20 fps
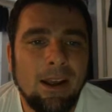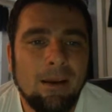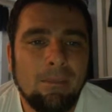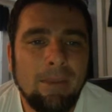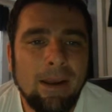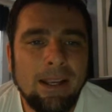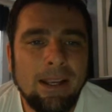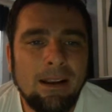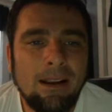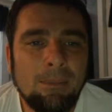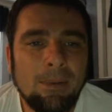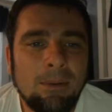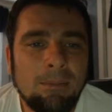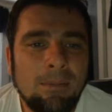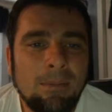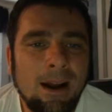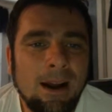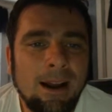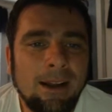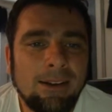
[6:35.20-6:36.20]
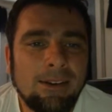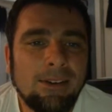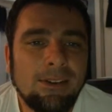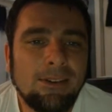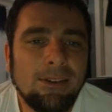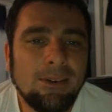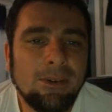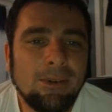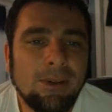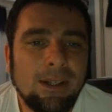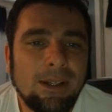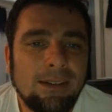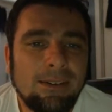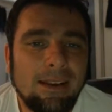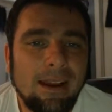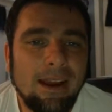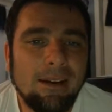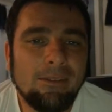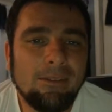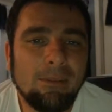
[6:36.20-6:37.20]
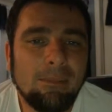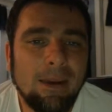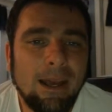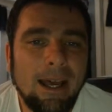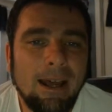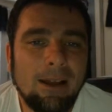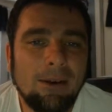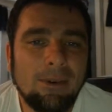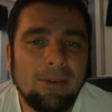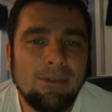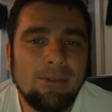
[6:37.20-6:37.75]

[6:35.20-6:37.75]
Making up your mind to do it is half the battle.